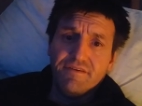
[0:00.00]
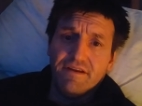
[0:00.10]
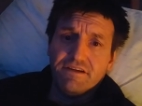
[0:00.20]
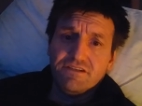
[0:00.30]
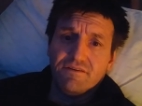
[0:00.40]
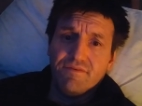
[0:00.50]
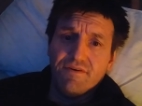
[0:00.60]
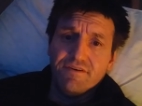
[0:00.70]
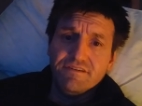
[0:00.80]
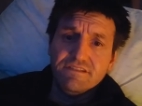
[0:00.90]
and electrical
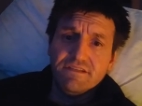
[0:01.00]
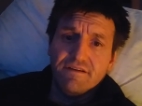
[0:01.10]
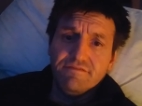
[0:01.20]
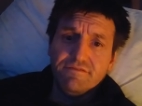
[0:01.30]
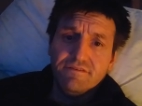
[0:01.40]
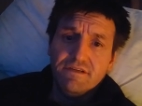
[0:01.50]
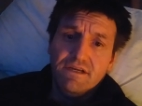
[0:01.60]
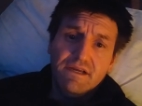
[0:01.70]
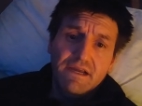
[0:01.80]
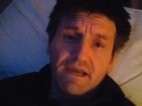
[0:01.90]
motors and stuff,
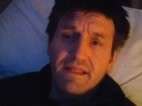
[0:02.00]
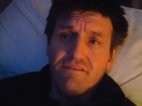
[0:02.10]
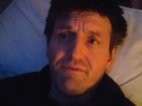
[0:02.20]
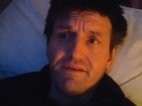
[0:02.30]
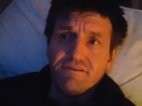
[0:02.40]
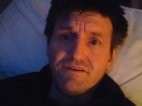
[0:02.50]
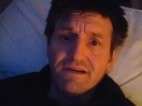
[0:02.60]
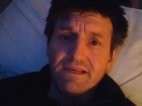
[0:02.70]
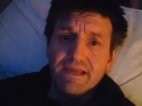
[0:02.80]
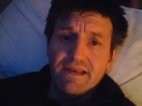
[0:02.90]
and that's what they were
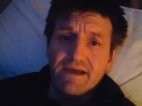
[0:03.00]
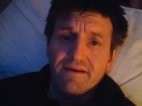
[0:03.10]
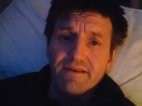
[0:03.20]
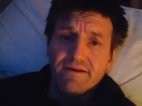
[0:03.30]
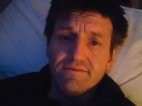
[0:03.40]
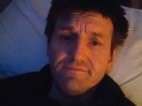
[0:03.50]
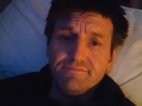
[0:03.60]
trying to get out of there.